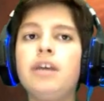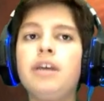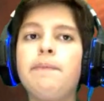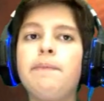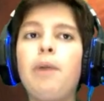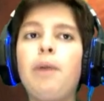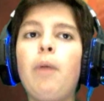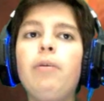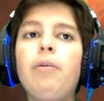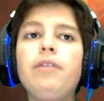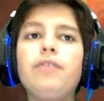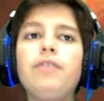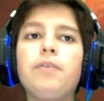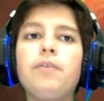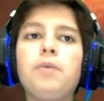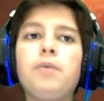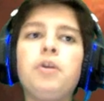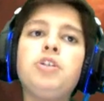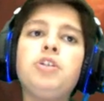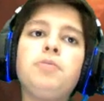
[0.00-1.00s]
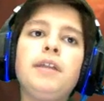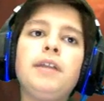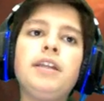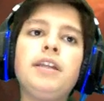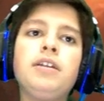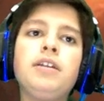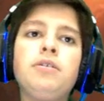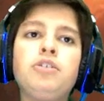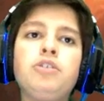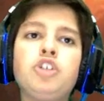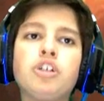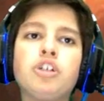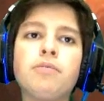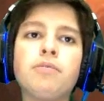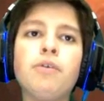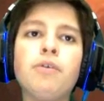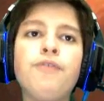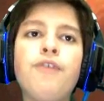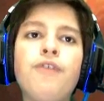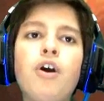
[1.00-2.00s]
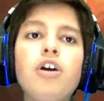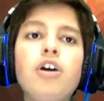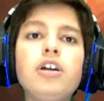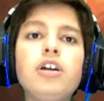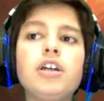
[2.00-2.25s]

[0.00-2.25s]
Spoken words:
Probably if your opponent's playing Turbo Fog.